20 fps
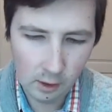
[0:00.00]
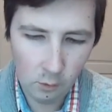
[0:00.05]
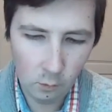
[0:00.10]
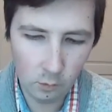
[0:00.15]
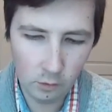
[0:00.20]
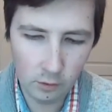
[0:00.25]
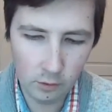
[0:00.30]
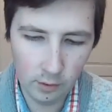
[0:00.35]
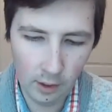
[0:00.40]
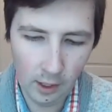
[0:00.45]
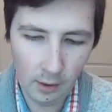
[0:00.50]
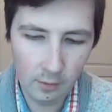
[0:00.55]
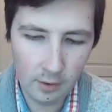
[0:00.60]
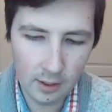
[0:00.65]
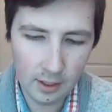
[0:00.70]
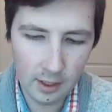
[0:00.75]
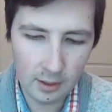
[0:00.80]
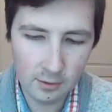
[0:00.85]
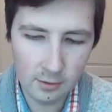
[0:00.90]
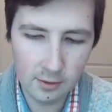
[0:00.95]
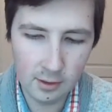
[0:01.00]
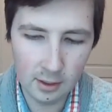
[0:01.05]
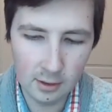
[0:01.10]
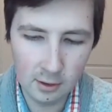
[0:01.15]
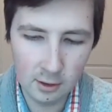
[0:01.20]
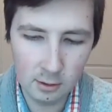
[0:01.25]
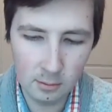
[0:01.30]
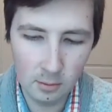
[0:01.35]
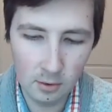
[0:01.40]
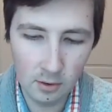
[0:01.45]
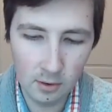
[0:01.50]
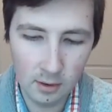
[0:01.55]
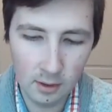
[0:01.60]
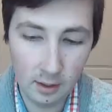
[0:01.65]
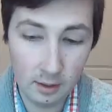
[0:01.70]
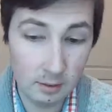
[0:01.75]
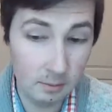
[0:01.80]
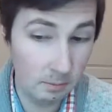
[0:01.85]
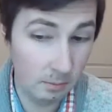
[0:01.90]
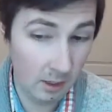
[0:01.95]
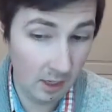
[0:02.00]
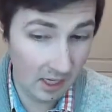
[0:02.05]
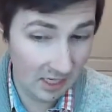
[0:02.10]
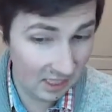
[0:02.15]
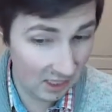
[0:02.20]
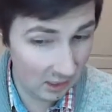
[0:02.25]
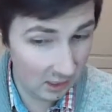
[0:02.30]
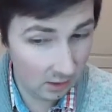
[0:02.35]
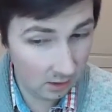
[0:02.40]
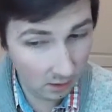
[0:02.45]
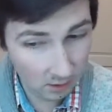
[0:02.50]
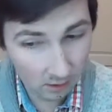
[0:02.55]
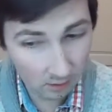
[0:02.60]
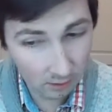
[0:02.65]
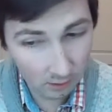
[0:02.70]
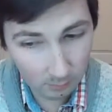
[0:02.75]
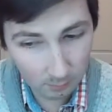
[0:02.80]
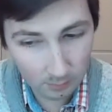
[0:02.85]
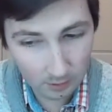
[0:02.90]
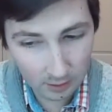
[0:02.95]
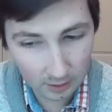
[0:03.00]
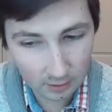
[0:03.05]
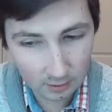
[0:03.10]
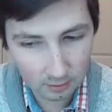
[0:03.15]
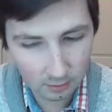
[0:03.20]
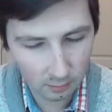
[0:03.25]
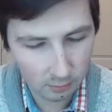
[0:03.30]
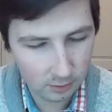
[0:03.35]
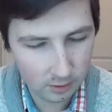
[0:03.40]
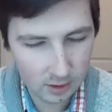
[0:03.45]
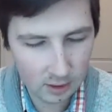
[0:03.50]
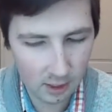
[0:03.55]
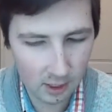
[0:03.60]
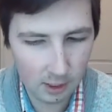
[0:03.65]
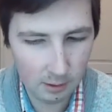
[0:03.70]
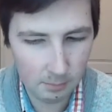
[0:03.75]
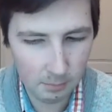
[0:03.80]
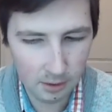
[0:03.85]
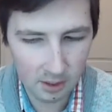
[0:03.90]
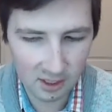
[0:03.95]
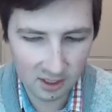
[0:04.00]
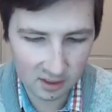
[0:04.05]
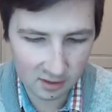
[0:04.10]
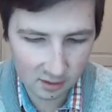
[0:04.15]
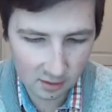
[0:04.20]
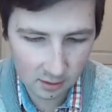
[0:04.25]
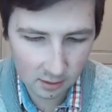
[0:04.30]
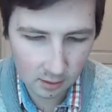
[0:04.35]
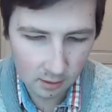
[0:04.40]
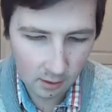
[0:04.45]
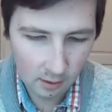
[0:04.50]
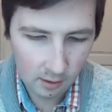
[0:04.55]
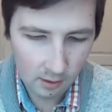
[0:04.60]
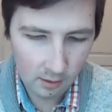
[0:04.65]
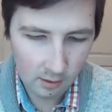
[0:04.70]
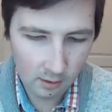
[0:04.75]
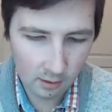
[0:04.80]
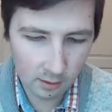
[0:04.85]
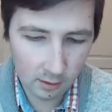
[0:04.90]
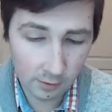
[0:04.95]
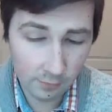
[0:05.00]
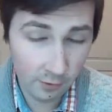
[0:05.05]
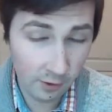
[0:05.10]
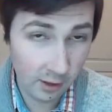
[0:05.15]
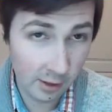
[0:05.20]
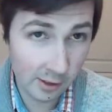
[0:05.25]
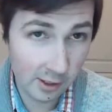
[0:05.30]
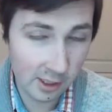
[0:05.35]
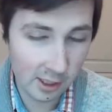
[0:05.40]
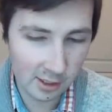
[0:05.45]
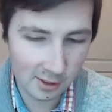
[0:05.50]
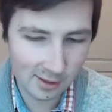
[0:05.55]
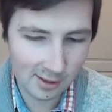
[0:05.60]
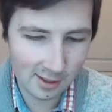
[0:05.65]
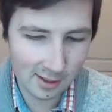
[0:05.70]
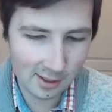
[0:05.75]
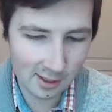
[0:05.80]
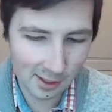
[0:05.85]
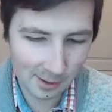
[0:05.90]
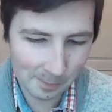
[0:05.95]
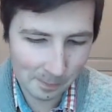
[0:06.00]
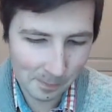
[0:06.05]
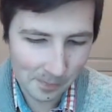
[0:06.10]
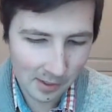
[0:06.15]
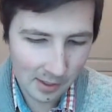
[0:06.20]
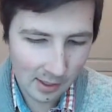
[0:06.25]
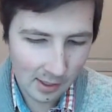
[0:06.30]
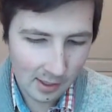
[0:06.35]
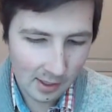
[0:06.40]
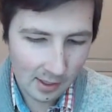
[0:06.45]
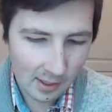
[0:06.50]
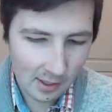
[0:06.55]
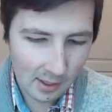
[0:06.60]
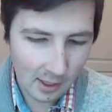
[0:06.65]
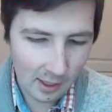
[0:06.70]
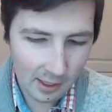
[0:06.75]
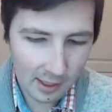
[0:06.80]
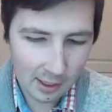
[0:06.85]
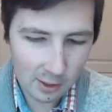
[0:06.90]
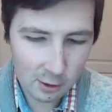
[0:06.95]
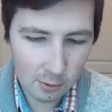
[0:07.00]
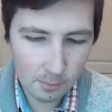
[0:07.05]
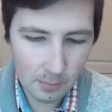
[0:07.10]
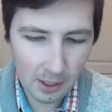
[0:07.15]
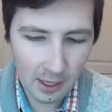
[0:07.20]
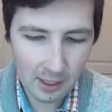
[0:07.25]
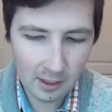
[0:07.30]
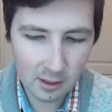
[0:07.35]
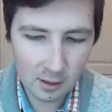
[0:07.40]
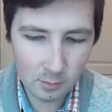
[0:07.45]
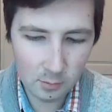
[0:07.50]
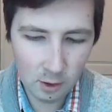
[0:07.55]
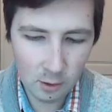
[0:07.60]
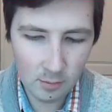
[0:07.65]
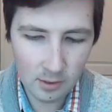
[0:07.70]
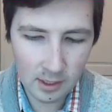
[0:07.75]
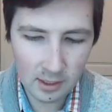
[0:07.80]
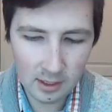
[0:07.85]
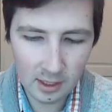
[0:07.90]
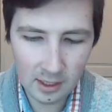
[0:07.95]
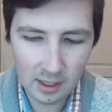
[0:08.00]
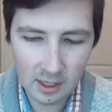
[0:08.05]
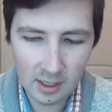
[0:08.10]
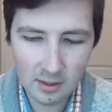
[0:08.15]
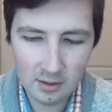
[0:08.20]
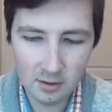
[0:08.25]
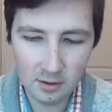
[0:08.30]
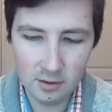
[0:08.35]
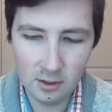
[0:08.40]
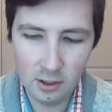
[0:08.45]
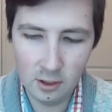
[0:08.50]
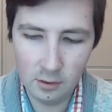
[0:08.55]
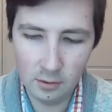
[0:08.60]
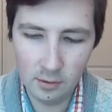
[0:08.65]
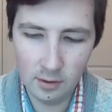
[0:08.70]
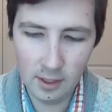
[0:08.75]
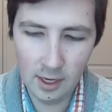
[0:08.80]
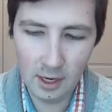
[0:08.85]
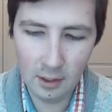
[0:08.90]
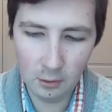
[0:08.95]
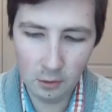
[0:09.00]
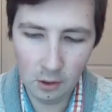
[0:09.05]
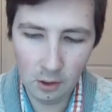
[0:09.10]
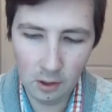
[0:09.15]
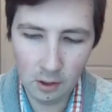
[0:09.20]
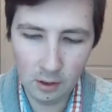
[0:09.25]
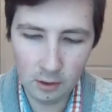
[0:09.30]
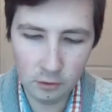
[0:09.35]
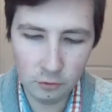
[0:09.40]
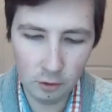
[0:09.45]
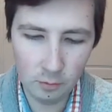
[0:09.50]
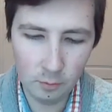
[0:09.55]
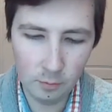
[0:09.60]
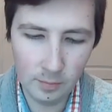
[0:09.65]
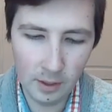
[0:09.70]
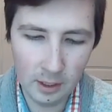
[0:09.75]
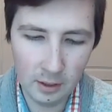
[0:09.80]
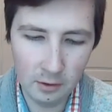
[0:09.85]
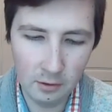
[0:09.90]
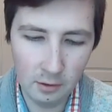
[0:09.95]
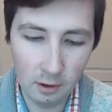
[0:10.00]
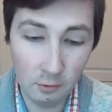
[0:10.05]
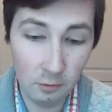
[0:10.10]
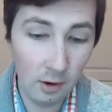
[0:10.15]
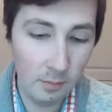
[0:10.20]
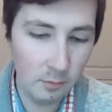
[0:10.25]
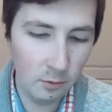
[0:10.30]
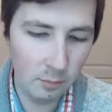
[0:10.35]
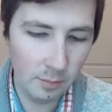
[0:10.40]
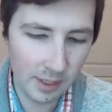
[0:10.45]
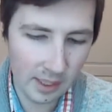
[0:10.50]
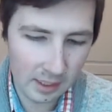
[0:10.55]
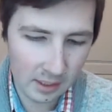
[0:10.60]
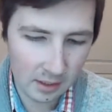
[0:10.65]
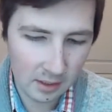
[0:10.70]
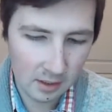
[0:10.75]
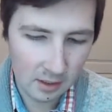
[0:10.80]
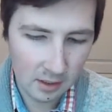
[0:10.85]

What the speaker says: with your arrogance and that smirk, and yes, I'll admit it, those tight pants. I never had a chance, did I? I had you pegged the moment I laid eyes on you, an outlaw, a troublemaker, a reprobate.